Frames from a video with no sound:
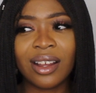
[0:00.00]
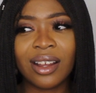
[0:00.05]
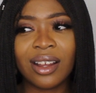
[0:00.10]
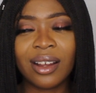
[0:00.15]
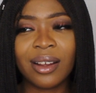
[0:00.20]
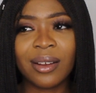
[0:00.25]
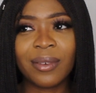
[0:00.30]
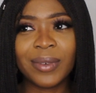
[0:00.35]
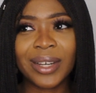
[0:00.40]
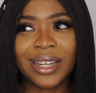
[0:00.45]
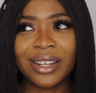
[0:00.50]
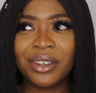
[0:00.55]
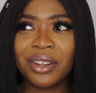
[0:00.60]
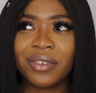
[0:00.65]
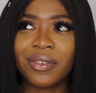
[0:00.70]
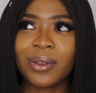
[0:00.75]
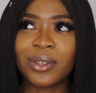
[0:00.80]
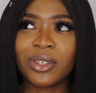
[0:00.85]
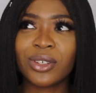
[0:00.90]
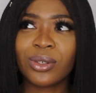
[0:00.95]
I don't know
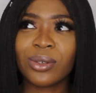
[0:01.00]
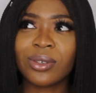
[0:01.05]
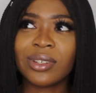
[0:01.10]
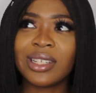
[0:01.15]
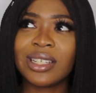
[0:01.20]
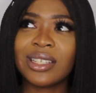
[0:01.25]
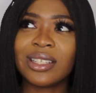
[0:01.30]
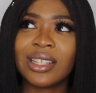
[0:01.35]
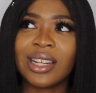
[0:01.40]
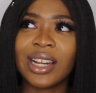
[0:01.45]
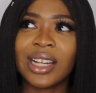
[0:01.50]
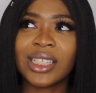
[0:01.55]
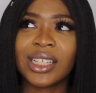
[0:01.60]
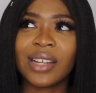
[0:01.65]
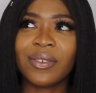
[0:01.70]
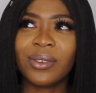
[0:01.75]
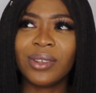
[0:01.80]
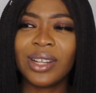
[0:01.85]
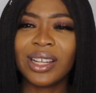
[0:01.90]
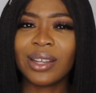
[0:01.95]
if I was shortlisted
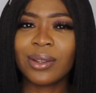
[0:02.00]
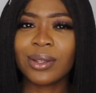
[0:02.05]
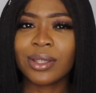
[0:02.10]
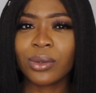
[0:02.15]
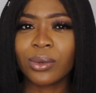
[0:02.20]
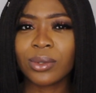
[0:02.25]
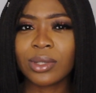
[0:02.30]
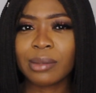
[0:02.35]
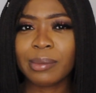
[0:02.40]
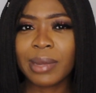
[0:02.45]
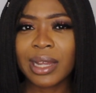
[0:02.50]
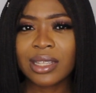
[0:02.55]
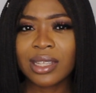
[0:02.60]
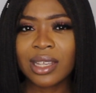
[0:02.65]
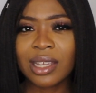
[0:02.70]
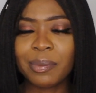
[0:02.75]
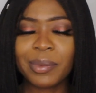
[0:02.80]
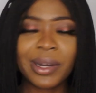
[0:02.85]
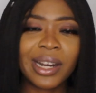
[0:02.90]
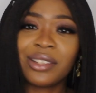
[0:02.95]
actually. I feel like it was
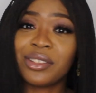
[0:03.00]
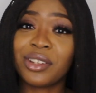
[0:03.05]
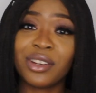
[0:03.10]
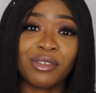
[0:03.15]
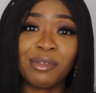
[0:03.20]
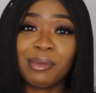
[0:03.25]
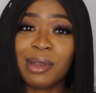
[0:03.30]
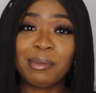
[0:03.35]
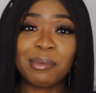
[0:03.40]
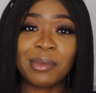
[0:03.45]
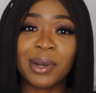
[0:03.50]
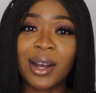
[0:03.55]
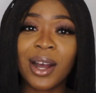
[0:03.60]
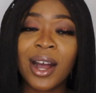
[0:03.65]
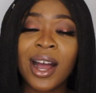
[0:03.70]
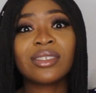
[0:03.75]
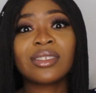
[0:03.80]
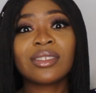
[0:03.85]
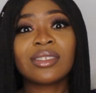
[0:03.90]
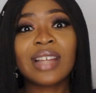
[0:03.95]
automatic, but I don't remember.
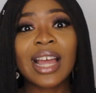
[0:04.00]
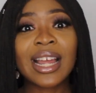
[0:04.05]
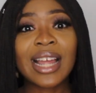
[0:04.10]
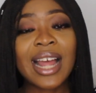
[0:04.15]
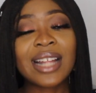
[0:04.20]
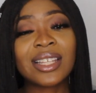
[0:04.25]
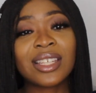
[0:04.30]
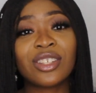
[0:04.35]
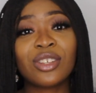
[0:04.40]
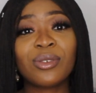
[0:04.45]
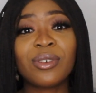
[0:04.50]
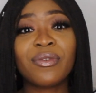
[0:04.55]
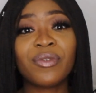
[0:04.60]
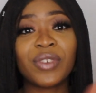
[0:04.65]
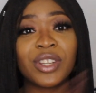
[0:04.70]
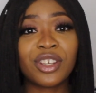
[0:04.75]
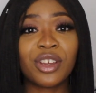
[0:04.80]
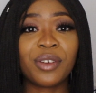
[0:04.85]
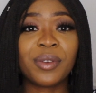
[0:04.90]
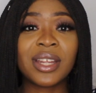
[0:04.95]
I had to do a
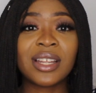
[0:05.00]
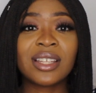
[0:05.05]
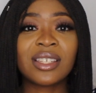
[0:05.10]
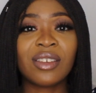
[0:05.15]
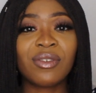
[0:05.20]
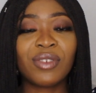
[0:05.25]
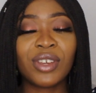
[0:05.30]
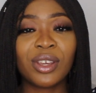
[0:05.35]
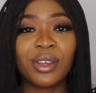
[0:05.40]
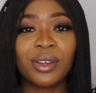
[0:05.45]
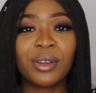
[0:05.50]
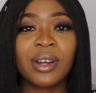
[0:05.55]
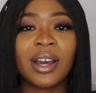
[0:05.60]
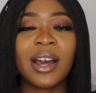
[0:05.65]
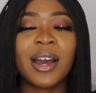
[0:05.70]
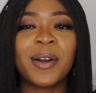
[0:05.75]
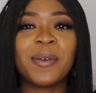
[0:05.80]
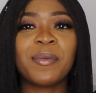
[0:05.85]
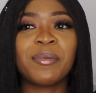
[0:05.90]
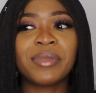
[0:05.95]
video interview,
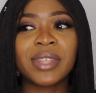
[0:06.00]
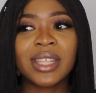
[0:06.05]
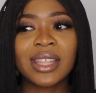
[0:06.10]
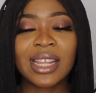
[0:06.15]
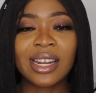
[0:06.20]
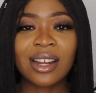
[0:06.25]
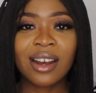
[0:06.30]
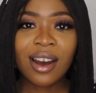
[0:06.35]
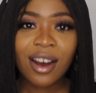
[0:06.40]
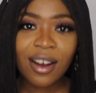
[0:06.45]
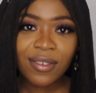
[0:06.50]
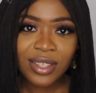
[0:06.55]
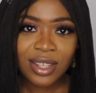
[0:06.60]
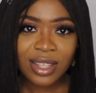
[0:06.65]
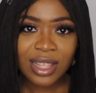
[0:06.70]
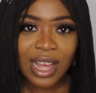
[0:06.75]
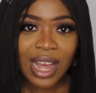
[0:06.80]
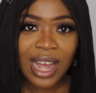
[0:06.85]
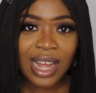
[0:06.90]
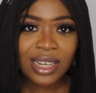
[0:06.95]
and then after
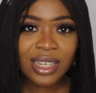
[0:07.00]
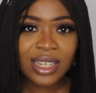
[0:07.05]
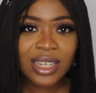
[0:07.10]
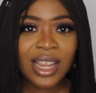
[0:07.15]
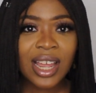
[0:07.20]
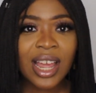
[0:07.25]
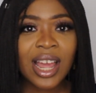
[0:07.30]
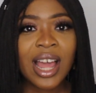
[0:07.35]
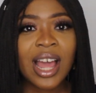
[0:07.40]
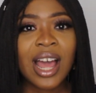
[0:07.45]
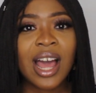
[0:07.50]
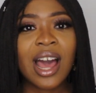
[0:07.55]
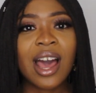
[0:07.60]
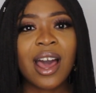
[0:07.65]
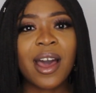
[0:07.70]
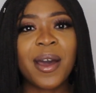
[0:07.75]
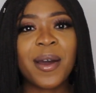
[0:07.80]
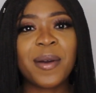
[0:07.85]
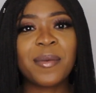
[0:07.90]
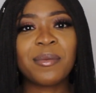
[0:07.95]
that
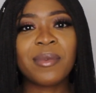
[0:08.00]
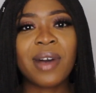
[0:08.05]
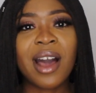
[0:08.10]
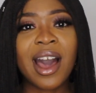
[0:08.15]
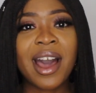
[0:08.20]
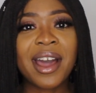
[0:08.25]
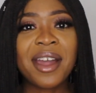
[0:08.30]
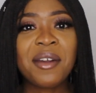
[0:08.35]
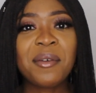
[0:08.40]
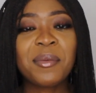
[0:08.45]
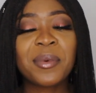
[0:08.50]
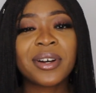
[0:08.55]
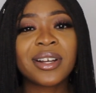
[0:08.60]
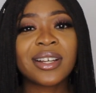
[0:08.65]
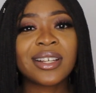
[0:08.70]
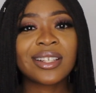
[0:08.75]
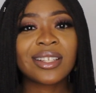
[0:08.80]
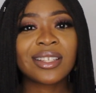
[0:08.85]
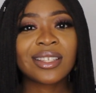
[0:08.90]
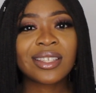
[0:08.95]
I
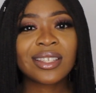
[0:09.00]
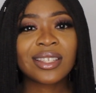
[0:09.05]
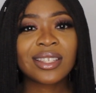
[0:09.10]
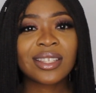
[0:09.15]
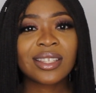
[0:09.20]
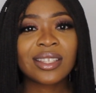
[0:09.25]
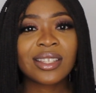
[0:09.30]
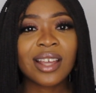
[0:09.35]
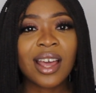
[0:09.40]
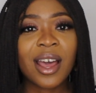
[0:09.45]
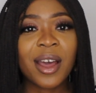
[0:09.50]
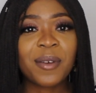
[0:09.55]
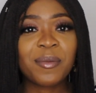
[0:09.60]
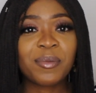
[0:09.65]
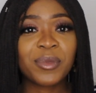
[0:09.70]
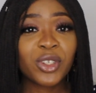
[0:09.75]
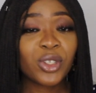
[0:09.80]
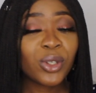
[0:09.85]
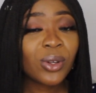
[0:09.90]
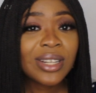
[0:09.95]
was
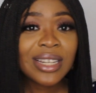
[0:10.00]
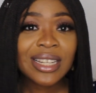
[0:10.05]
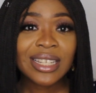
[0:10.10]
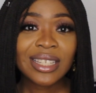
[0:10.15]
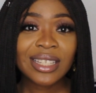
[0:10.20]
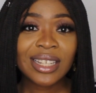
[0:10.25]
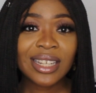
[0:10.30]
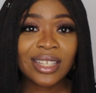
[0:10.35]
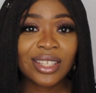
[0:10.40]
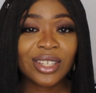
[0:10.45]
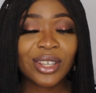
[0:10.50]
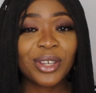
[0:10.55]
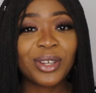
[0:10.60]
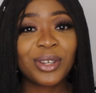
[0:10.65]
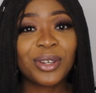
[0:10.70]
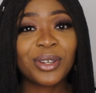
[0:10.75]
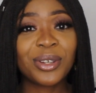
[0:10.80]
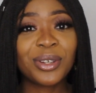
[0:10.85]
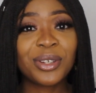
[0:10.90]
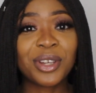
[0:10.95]
shortlisted
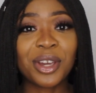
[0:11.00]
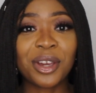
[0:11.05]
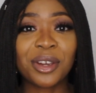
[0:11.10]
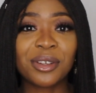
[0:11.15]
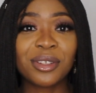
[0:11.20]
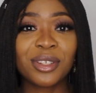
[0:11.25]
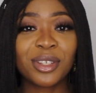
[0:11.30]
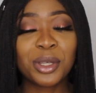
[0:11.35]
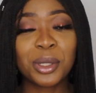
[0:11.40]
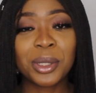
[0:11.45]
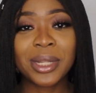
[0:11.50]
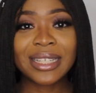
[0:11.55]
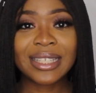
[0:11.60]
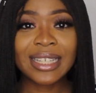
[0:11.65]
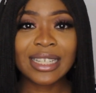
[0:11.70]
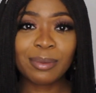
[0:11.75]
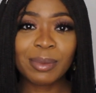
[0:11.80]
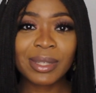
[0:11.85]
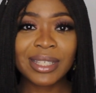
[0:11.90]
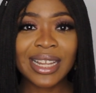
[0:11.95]
to go to the
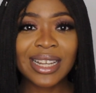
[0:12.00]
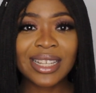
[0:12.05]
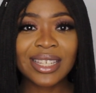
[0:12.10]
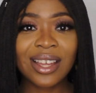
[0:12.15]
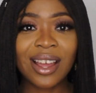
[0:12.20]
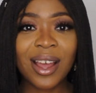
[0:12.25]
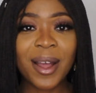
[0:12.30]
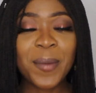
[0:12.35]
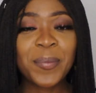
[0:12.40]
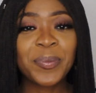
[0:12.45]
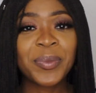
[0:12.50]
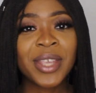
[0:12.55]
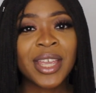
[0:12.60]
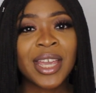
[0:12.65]
assessment centre,